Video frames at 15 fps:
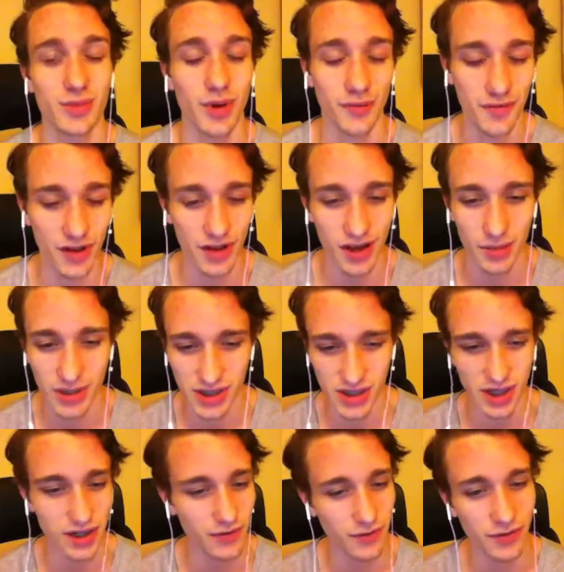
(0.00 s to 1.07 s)
So my friend, I'm
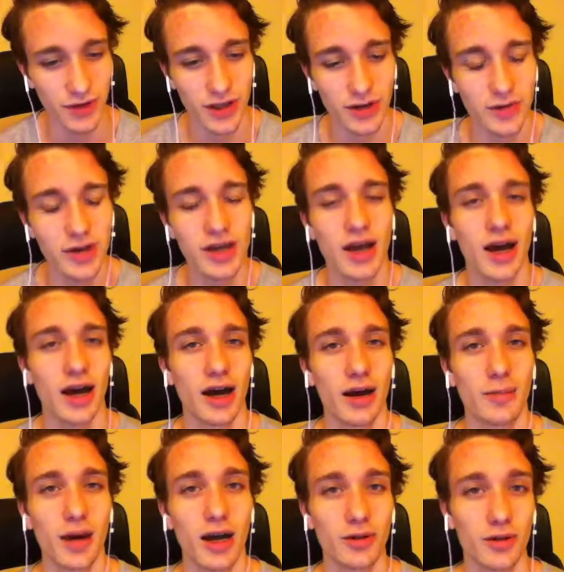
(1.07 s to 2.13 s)
excited for you.
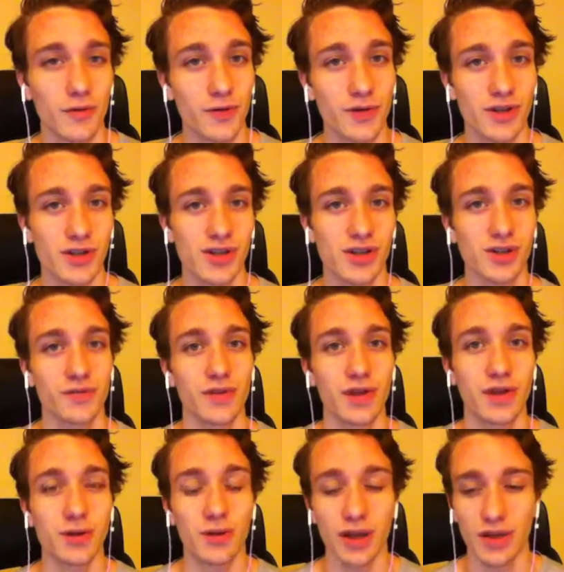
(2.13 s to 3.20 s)
I look forward to serving
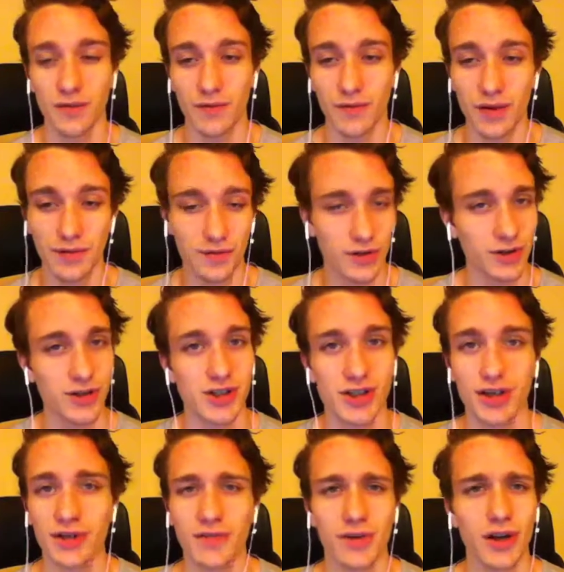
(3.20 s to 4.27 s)
you if you're
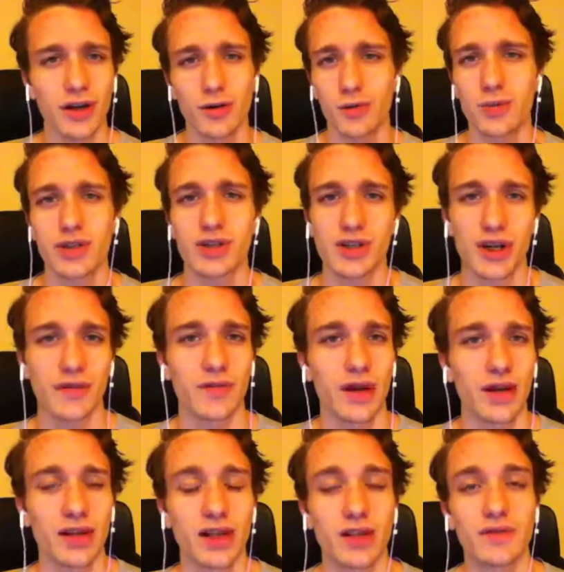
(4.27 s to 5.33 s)
interested. If not, I hope you just got
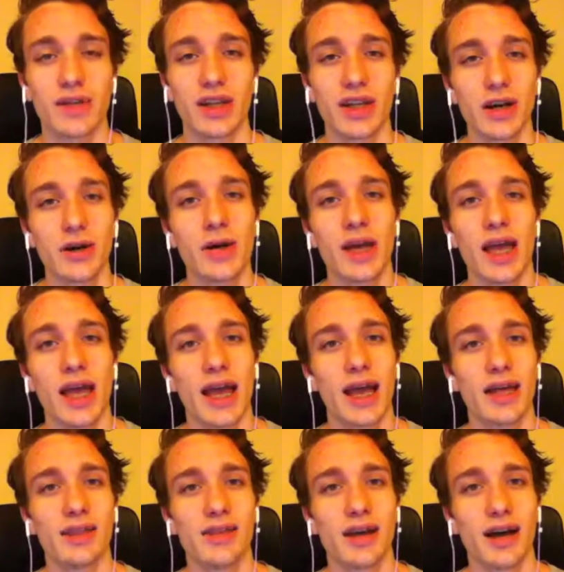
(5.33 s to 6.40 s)
value out of the video,
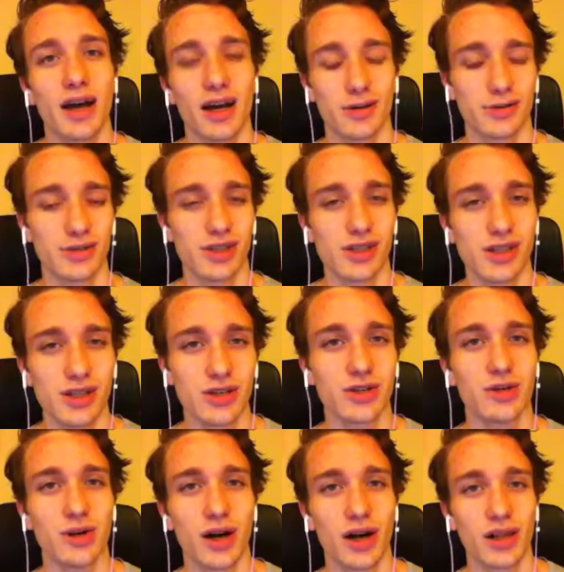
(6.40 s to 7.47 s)
and I will see
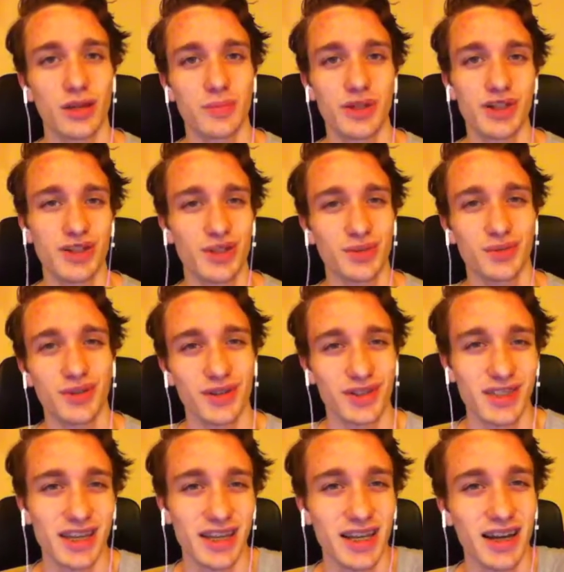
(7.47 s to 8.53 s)
you on the beach of the
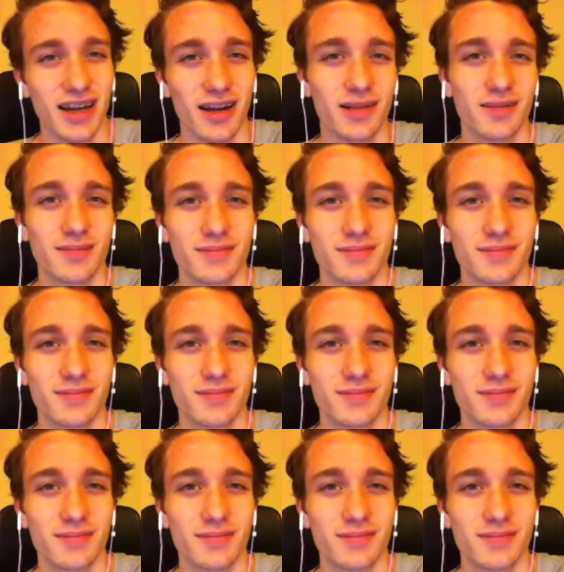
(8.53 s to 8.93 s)
world. Take care.